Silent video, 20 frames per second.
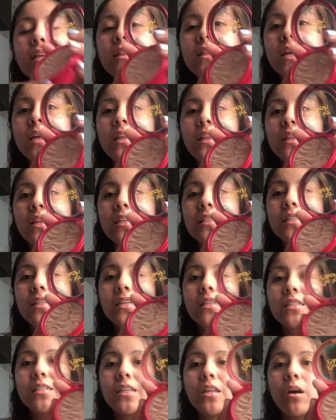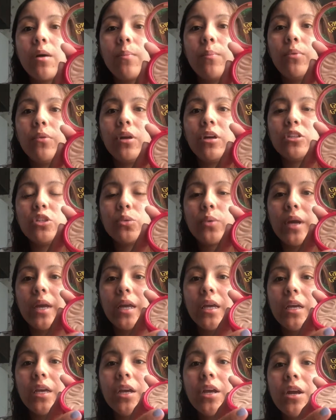And then this is the blush
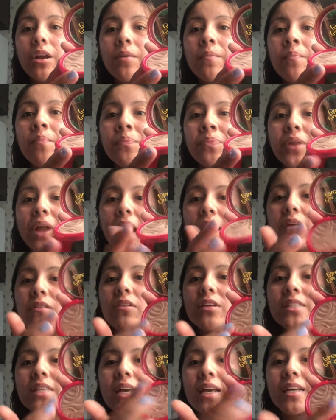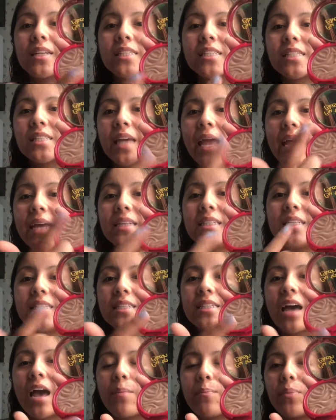right here kind of looks like a sandy
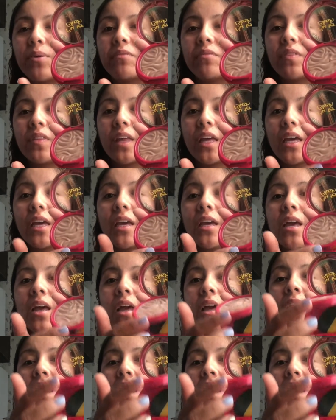type of thing.